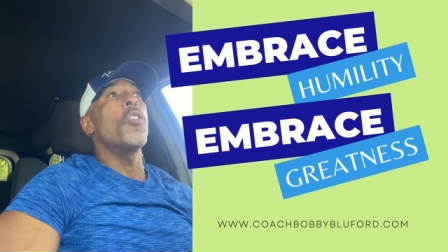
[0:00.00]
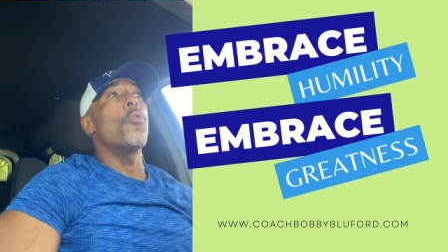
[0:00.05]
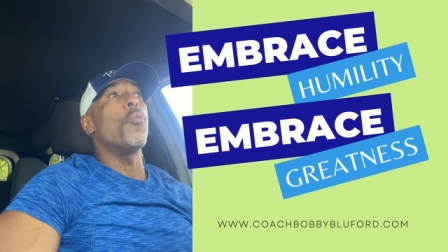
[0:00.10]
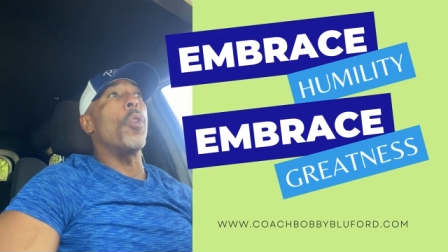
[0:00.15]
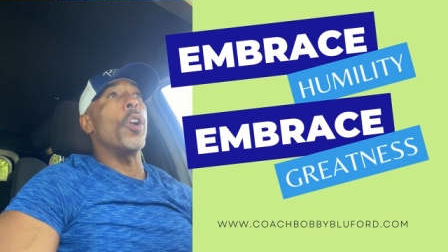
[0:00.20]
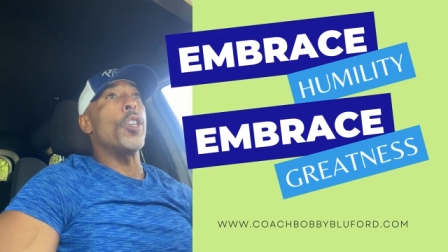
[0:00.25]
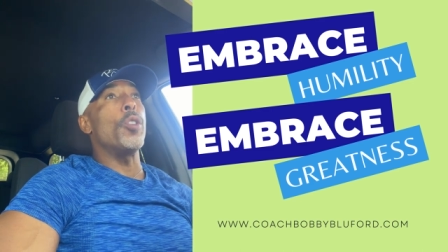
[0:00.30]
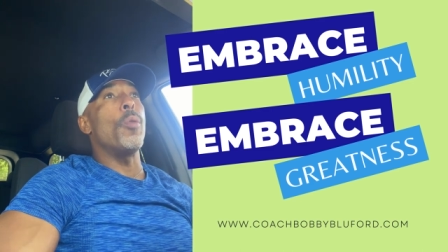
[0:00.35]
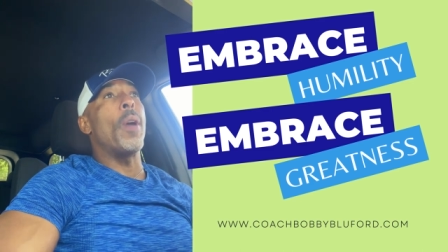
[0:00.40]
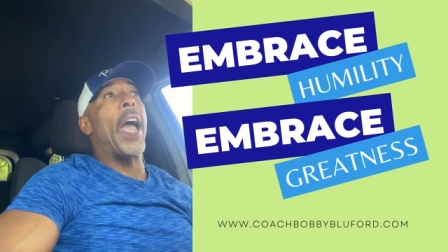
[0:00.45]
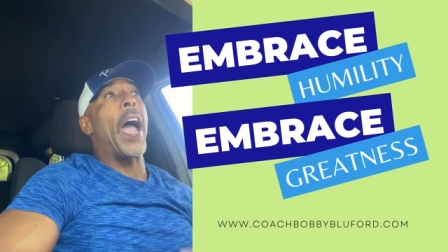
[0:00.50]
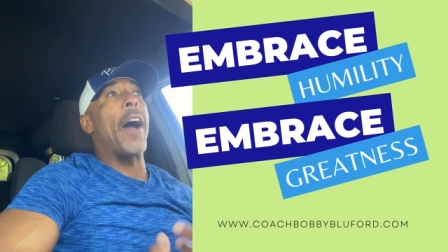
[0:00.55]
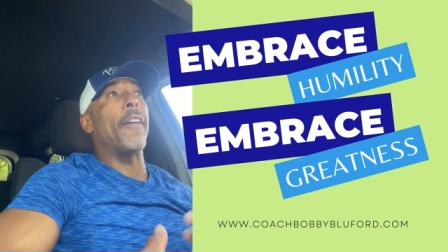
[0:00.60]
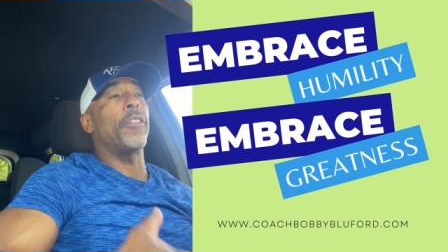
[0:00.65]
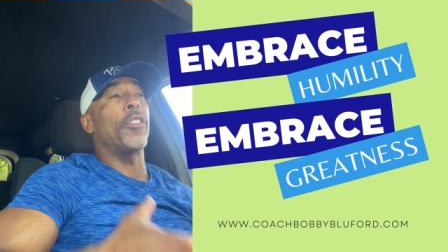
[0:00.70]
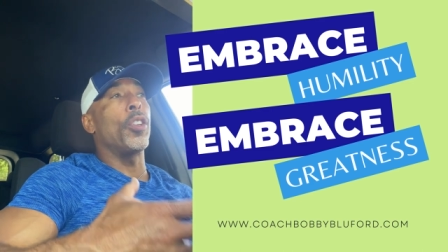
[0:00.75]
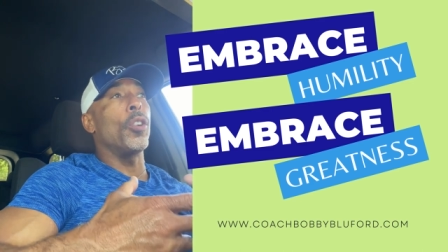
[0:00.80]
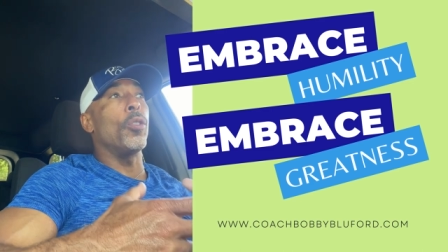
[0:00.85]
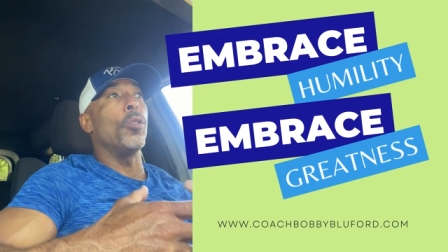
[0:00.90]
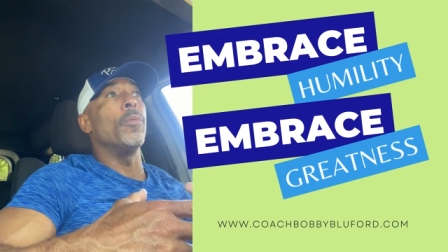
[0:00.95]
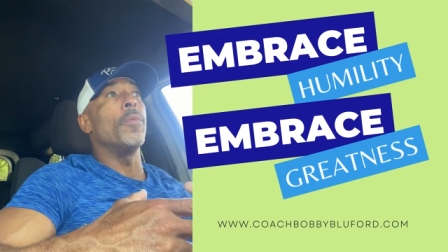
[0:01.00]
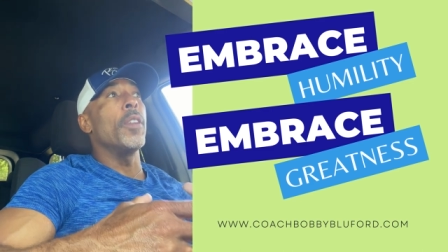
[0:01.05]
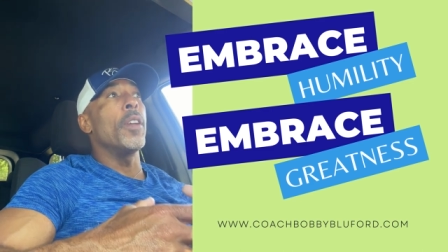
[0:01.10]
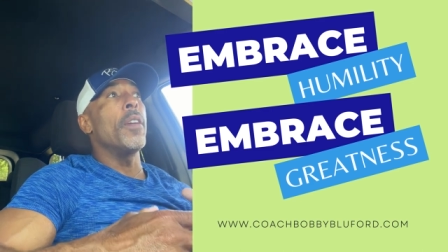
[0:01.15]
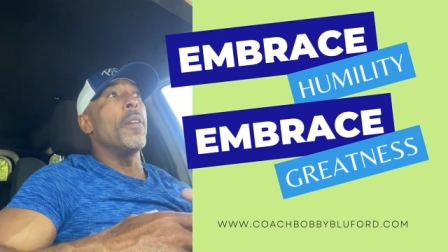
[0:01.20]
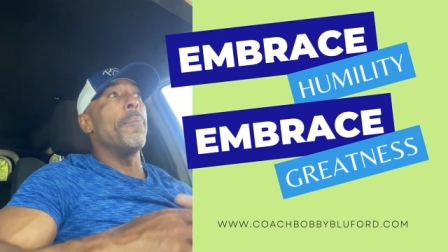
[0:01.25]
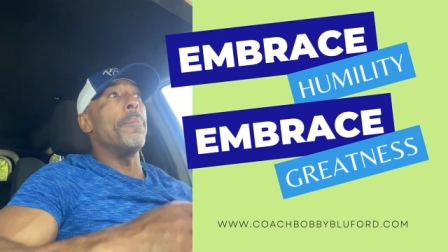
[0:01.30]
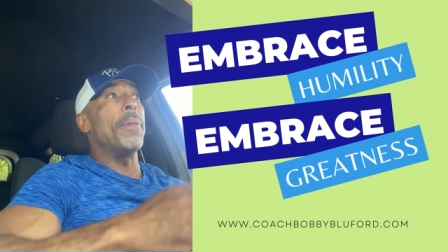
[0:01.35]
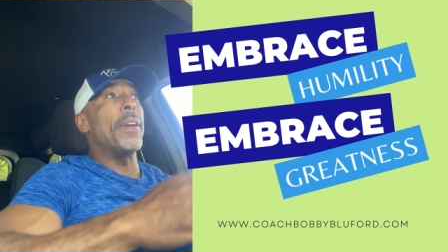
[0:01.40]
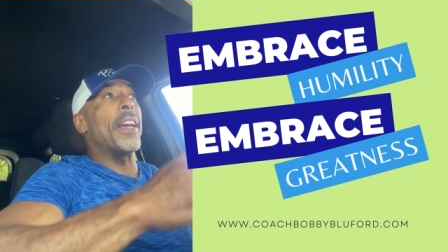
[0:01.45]
where you have to
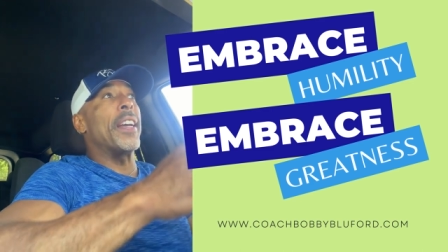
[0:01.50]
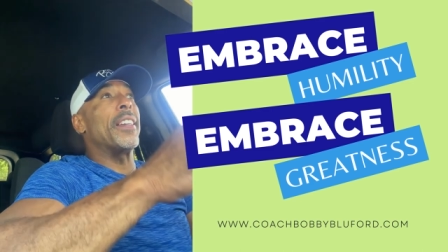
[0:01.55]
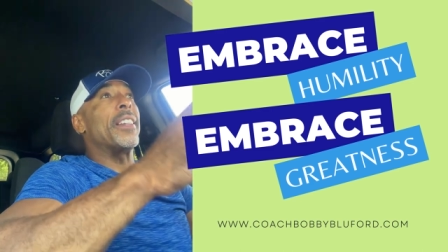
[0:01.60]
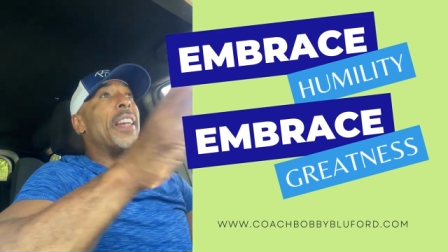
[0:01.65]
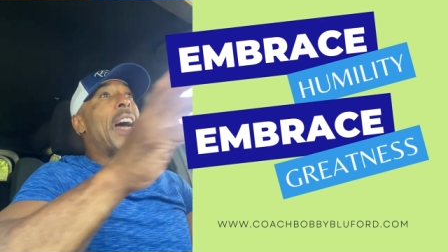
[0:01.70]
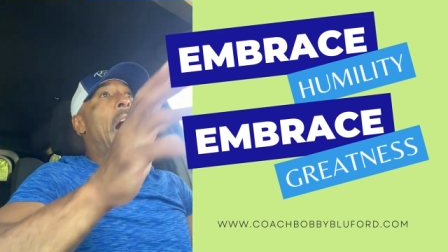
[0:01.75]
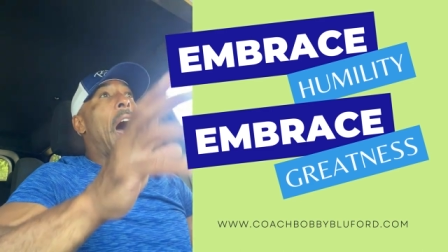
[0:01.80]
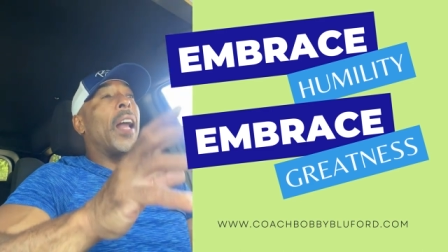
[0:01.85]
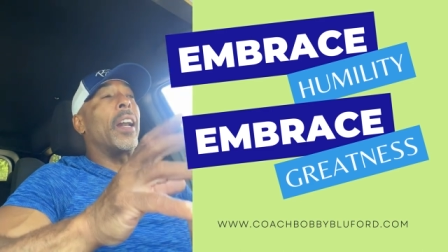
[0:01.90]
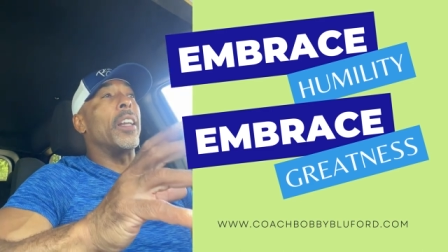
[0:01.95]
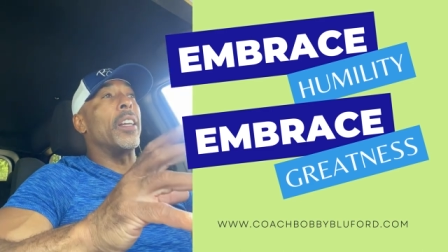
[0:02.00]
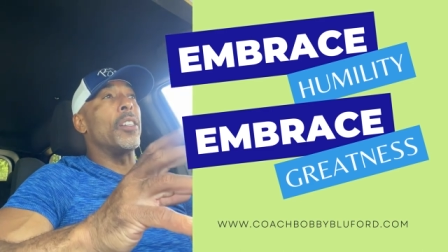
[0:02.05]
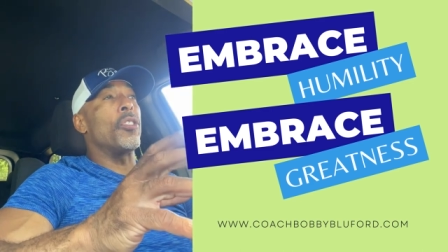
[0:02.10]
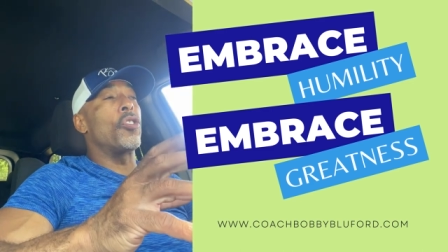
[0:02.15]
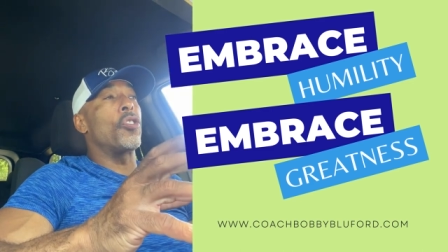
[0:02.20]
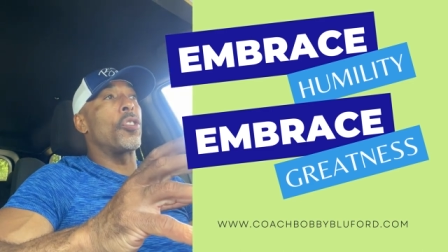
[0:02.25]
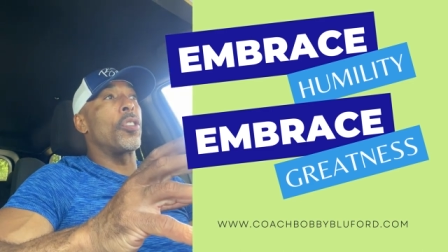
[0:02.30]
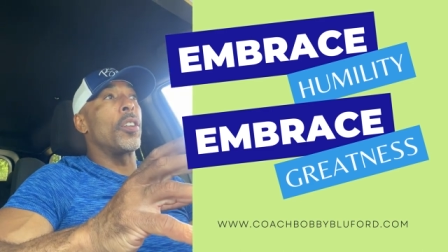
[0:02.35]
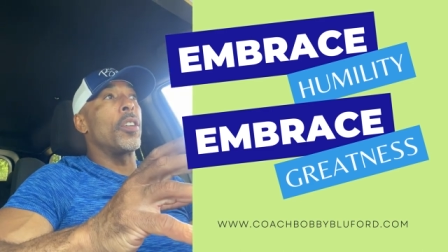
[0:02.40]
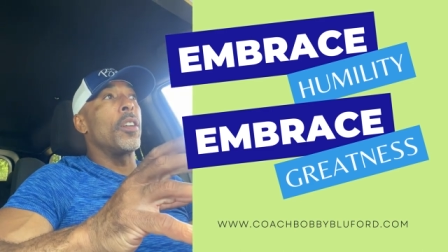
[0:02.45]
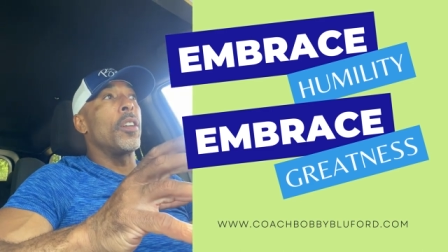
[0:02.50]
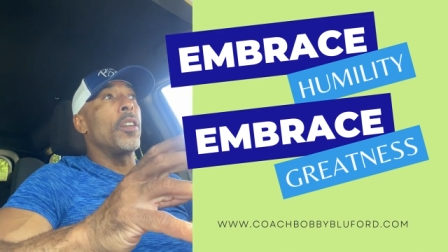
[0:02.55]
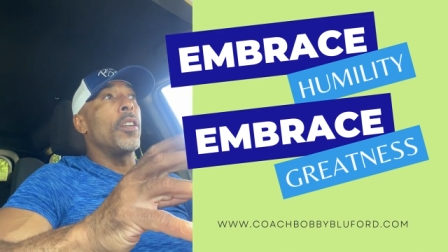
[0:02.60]
be acknowledged.